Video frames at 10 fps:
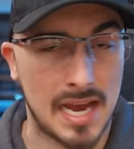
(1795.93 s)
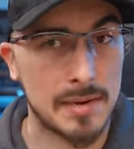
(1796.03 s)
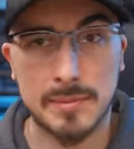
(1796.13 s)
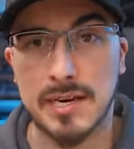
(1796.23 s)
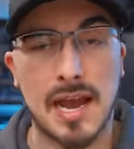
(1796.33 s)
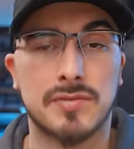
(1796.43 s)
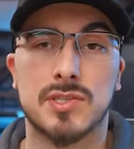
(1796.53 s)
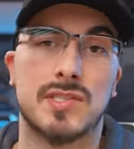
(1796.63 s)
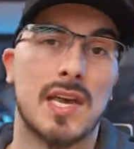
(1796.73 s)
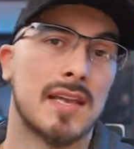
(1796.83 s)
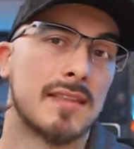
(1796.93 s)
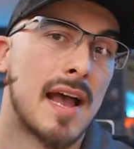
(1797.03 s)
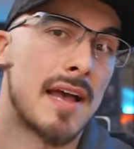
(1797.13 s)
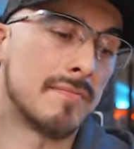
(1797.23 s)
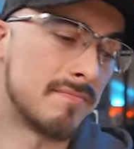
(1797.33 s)
I'm gonna have to say
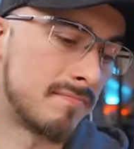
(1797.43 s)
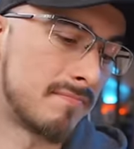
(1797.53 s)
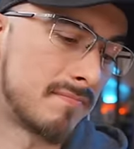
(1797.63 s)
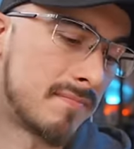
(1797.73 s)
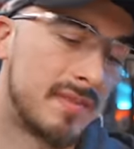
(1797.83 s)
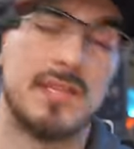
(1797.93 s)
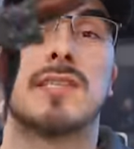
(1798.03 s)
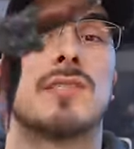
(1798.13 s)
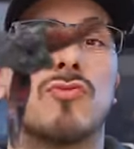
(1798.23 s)
that this